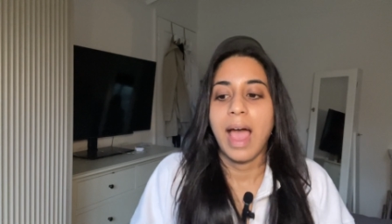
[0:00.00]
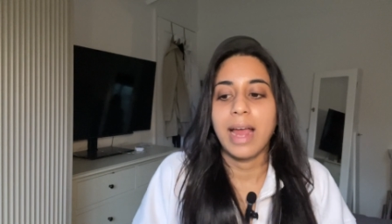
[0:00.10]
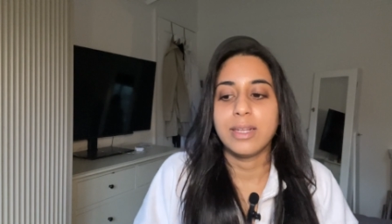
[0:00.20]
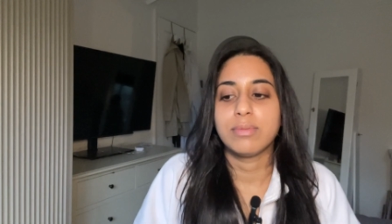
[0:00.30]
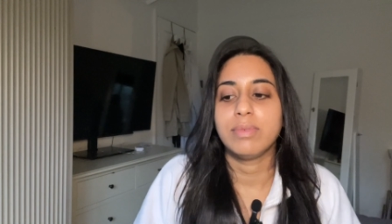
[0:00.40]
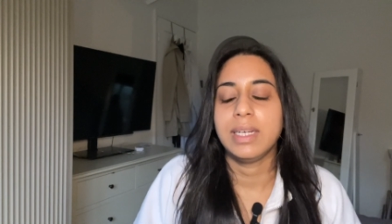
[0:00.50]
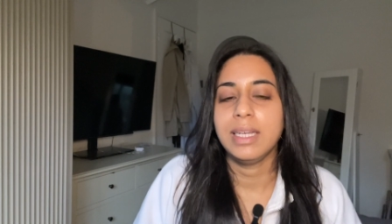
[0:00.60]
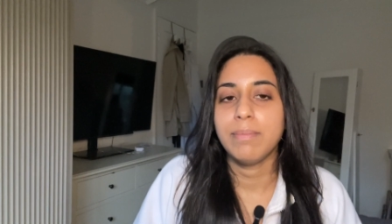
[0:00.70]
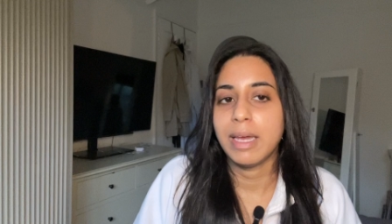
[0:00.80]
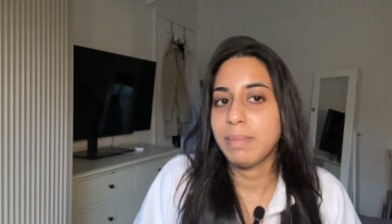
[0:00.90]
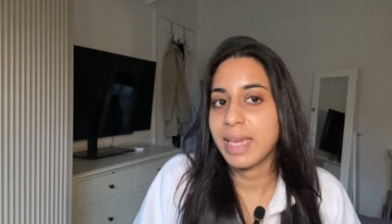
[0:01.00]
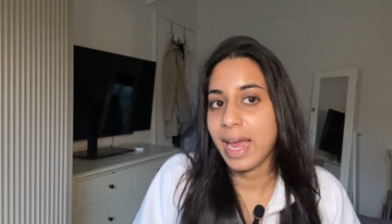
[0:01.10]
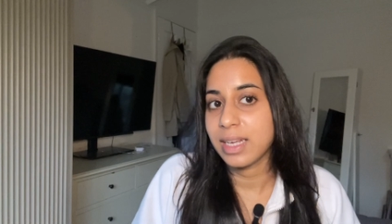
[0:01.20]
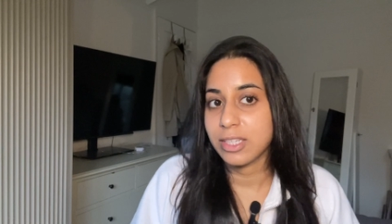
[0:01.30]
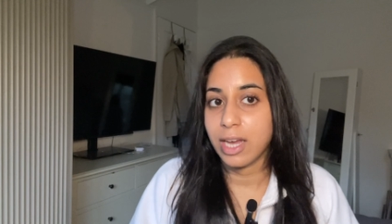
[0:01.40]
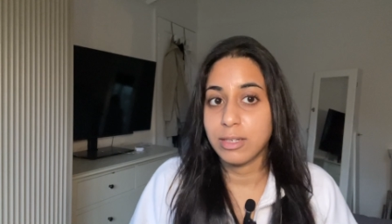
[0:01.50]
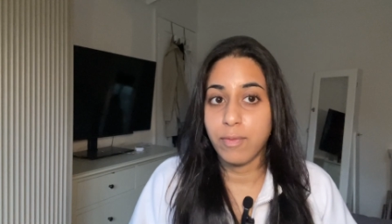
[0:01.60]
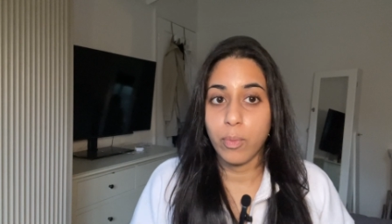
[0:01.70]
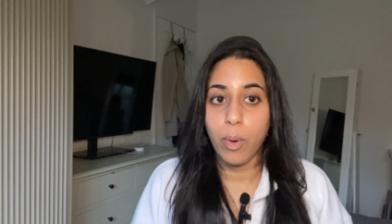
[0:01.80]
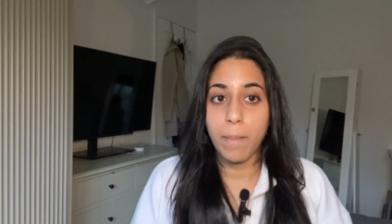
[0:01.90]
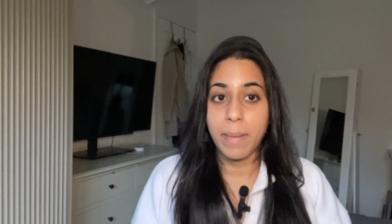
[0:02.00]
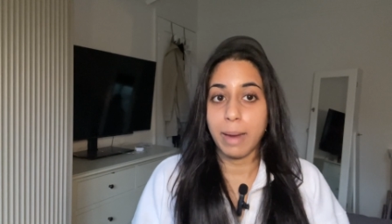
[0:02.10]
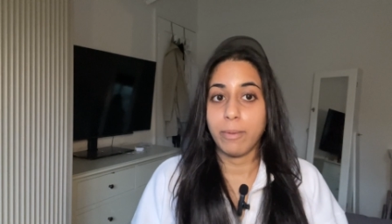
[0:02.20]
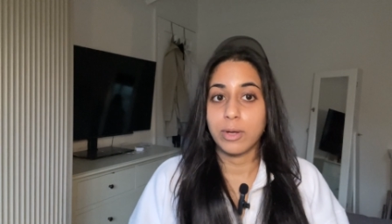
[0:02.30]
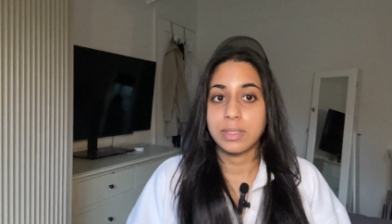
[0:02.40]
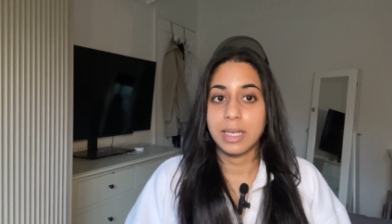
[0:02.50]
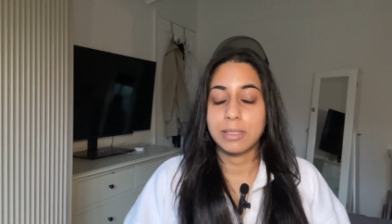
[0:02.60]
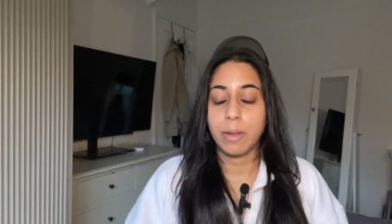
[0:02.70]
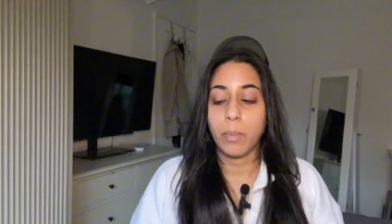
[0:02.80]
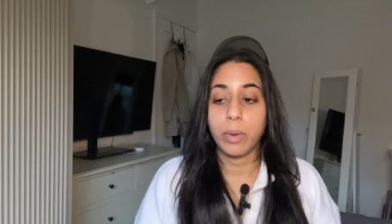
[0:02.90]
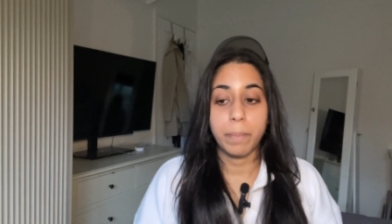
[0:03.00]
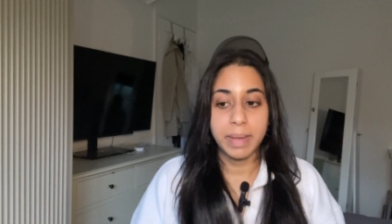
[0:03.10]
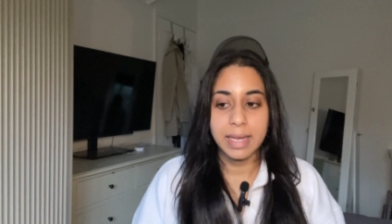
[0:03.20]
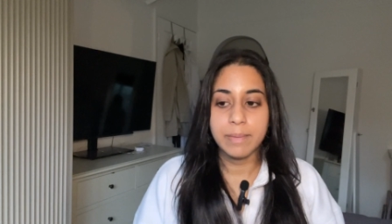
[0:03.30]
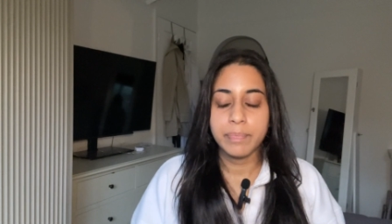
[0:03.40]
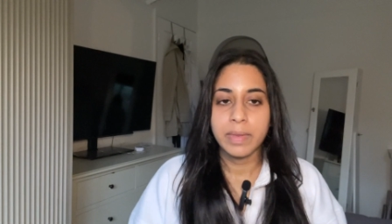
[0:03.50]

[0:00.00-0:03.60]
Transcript: and it's really made me get excited for what my process will be.